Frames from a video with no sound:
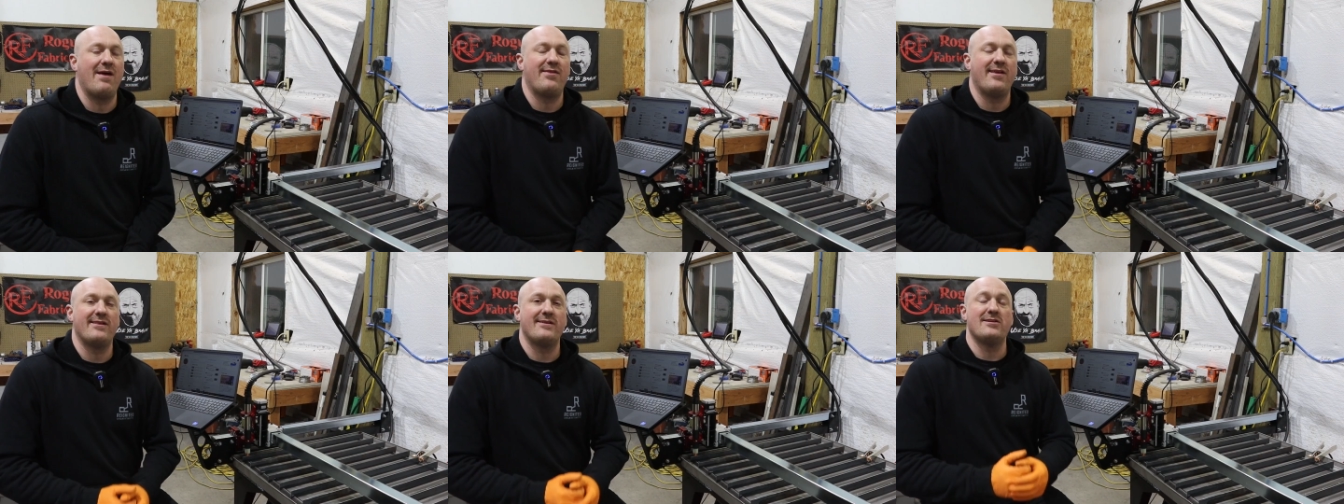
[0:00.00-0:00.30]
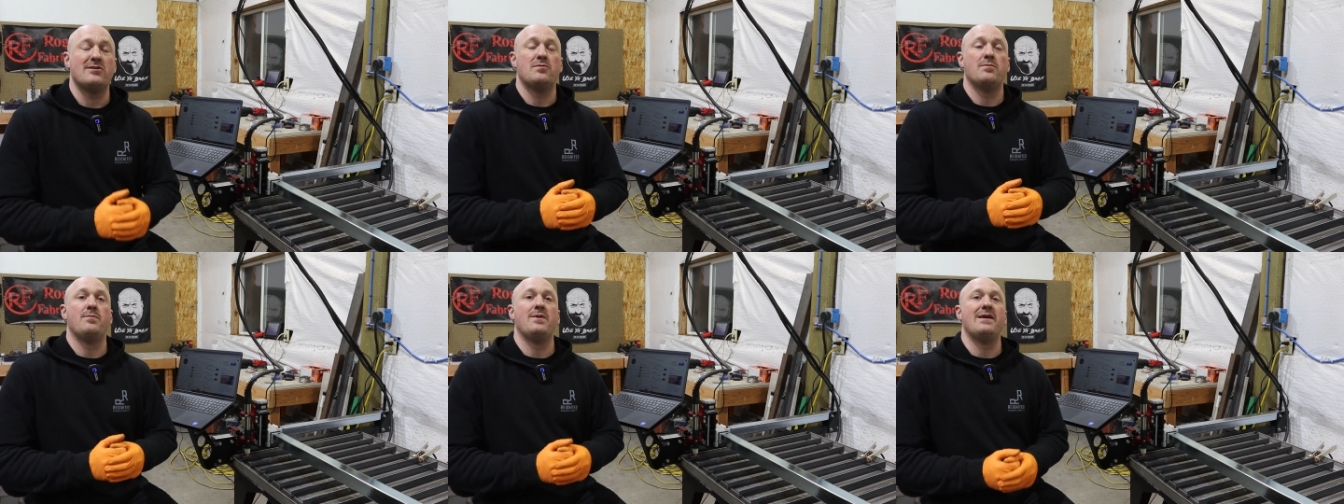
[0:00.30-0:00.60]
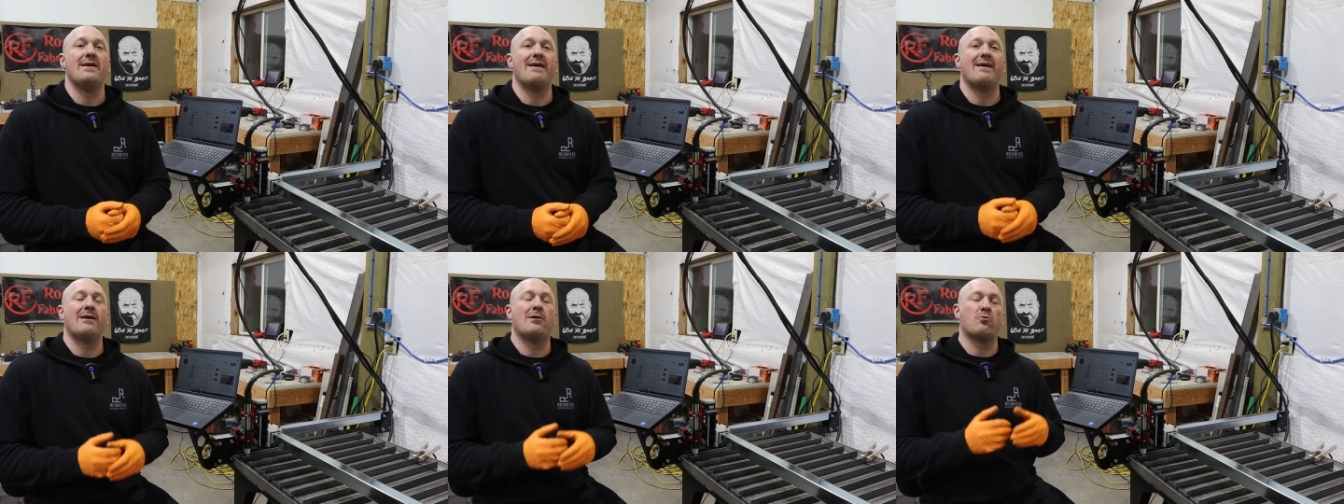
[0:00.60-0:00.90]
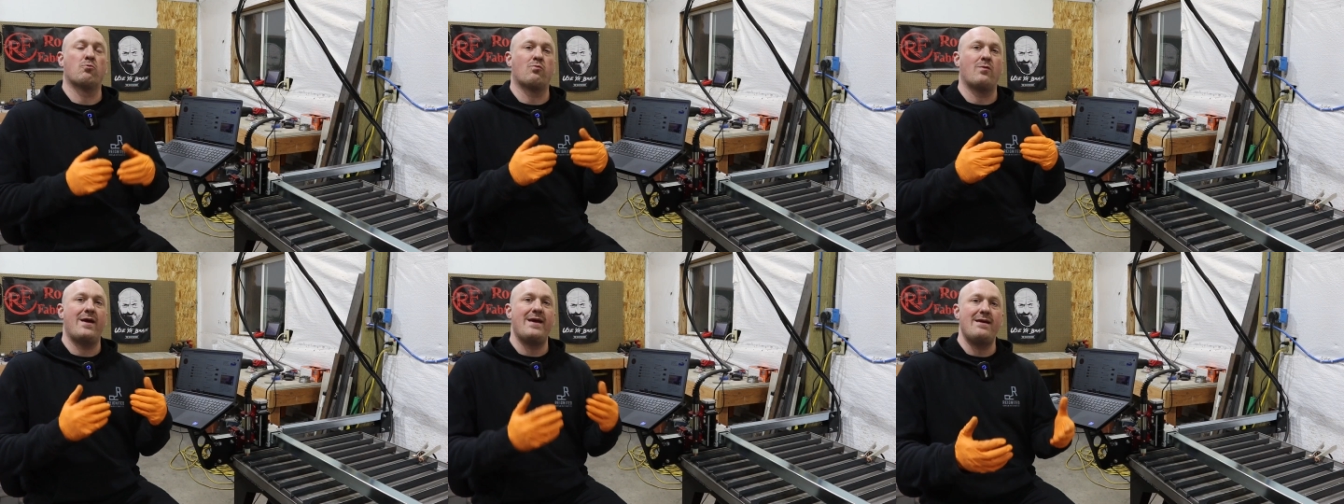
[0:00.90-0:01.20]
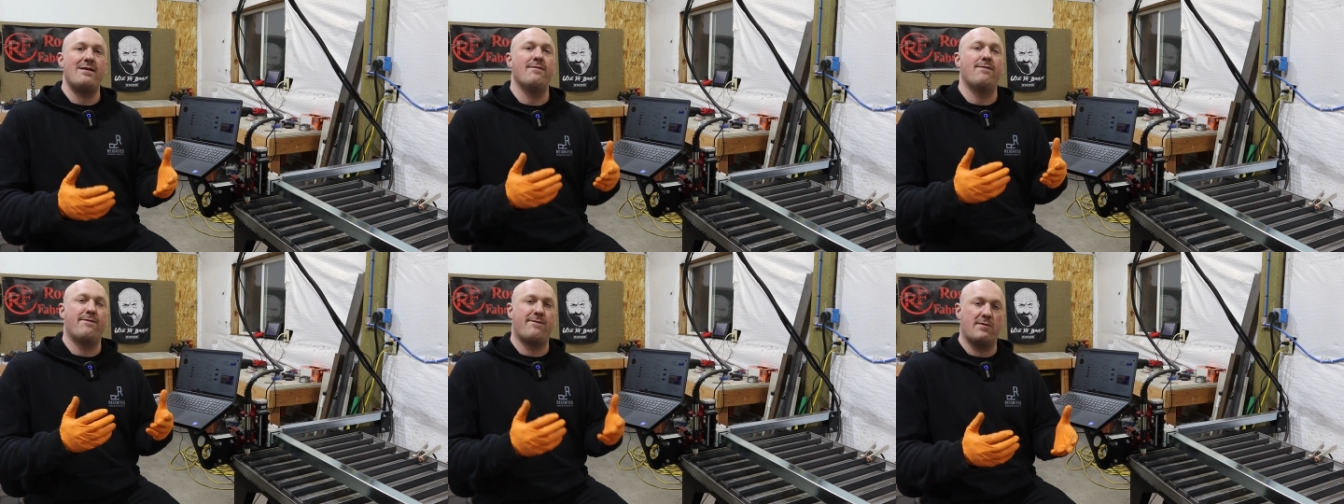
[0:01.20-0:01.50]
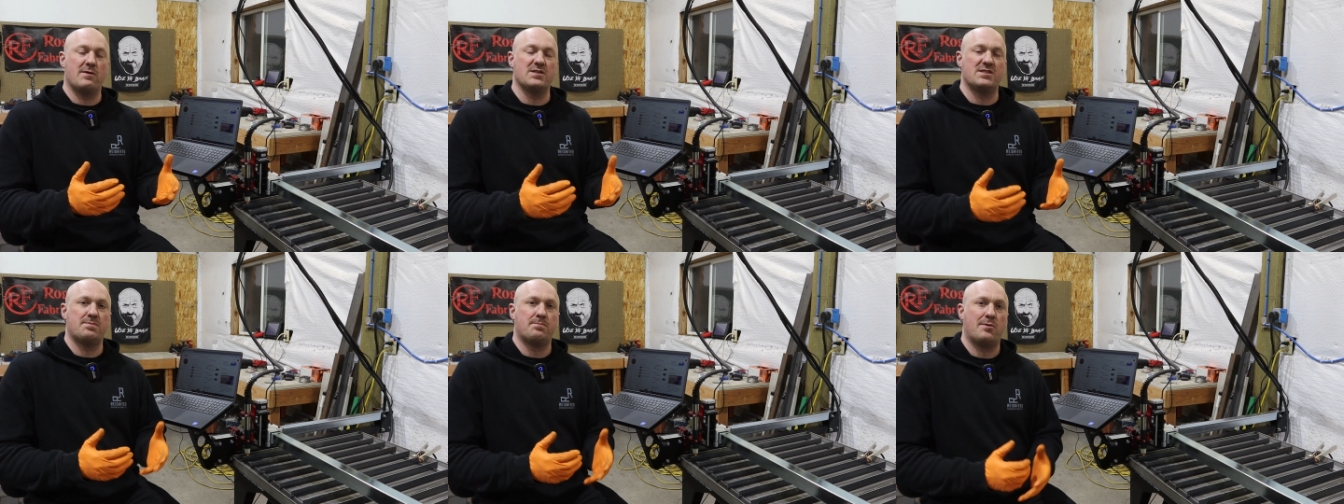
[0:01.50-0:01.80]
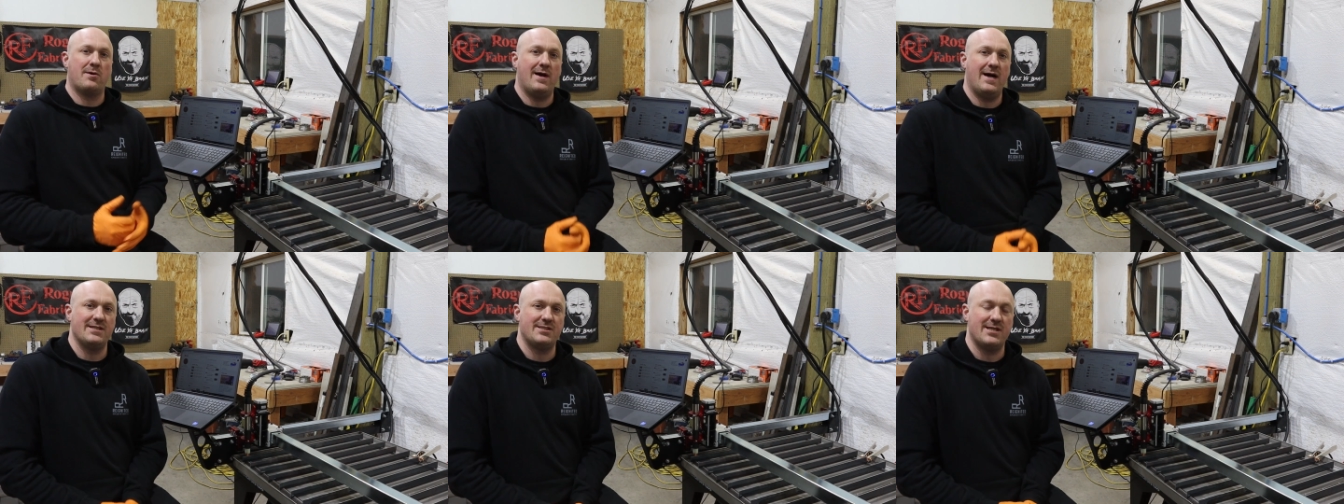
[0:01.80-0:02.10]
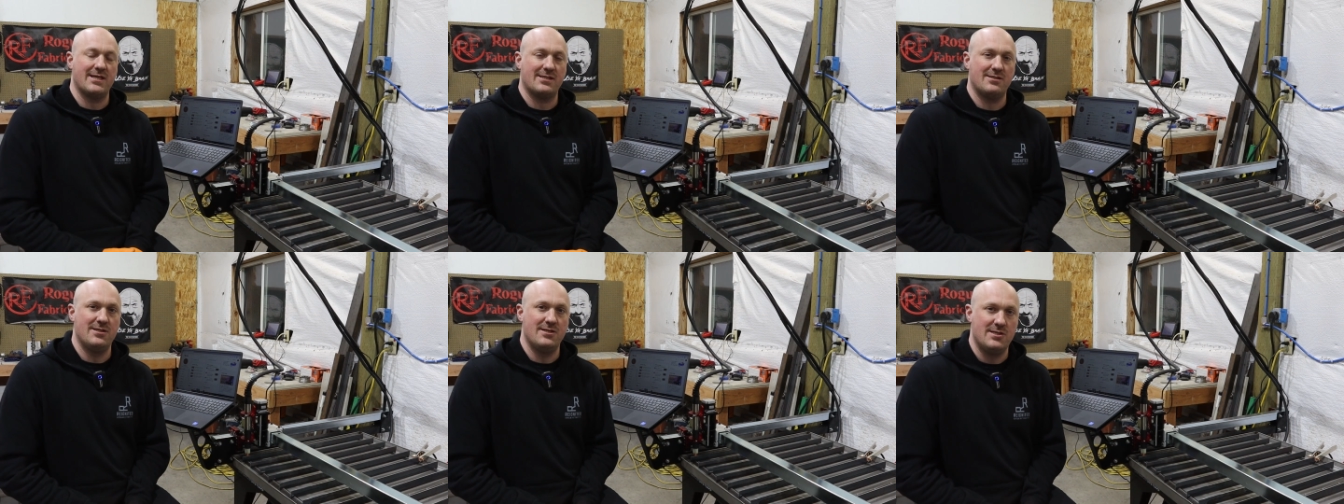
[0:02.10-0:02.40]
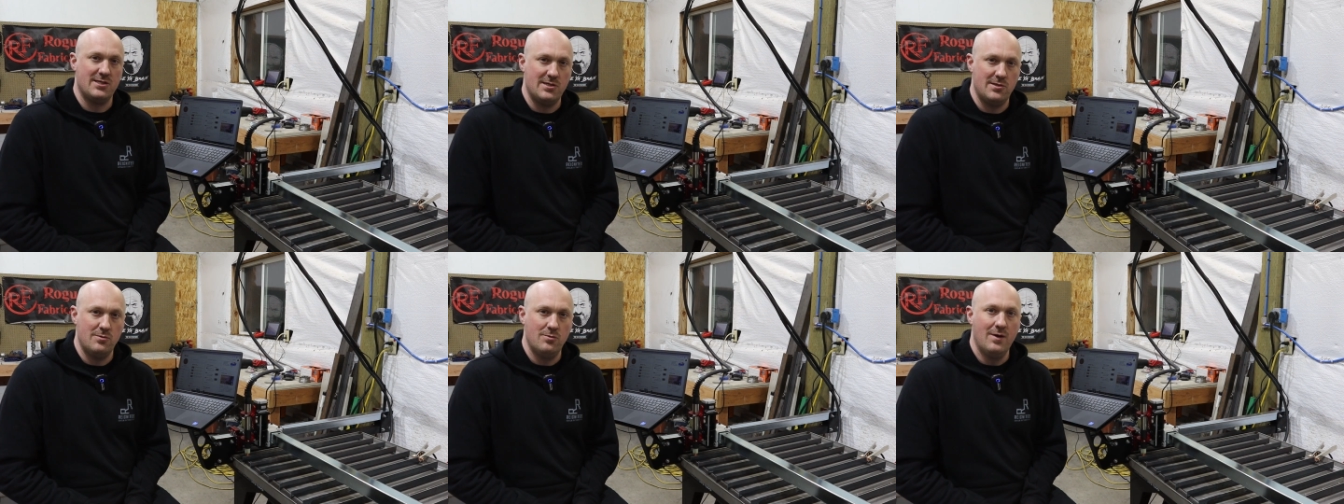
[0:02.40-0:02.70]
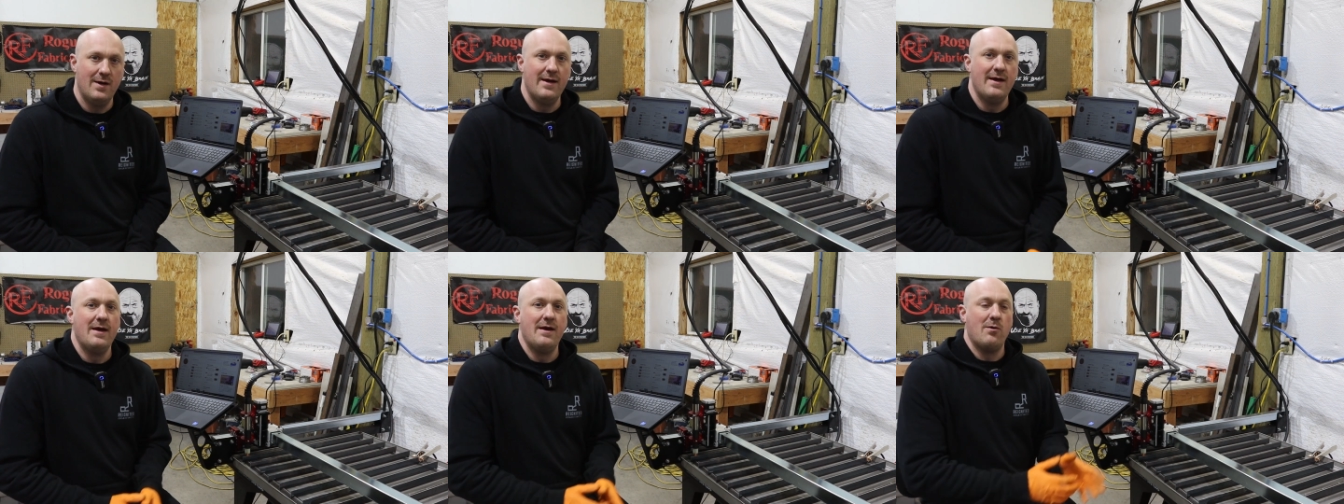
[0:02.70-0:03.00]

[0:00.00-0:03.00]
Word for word: I thought this would be a great first project to do